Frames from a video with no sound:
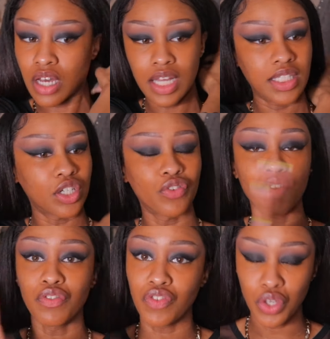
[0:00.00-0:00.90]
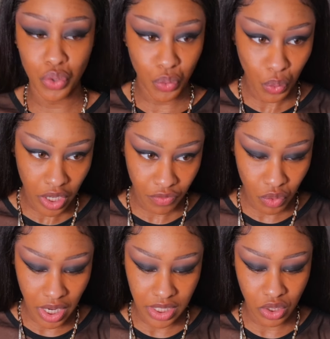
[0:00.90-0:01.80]
I did a review if you
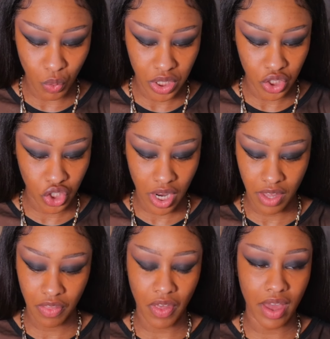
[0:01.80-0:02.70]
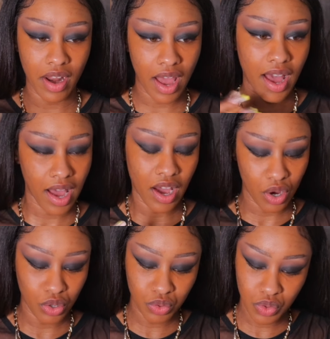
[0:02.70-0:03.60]
guys want to check that
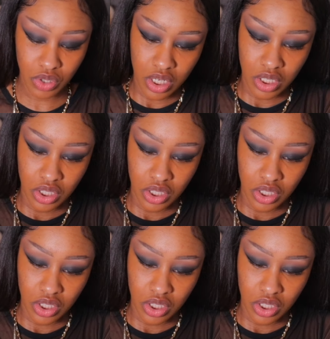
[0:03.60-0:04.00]
out.